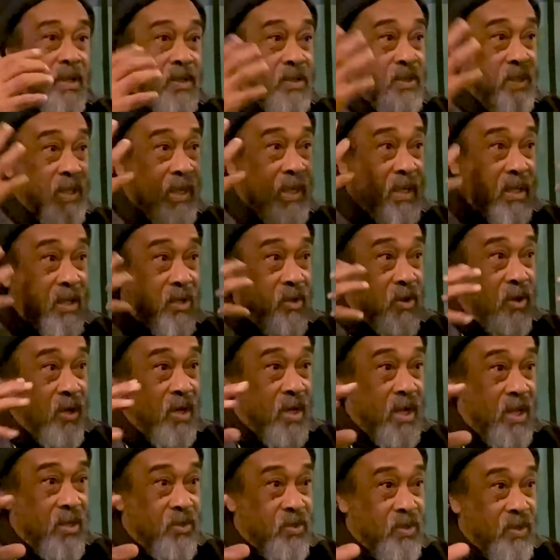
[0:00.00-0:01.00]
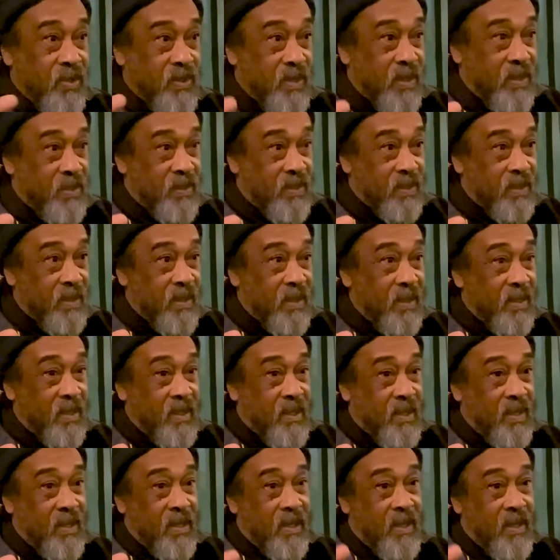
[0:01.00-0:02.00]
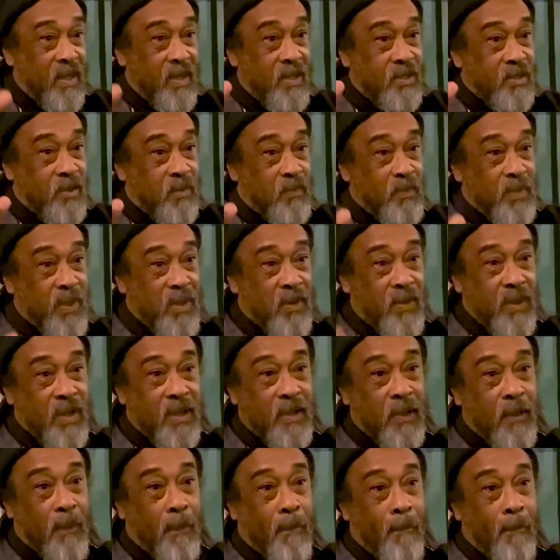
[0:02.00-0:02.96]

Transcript: it's still in your consciousness. It's appearing.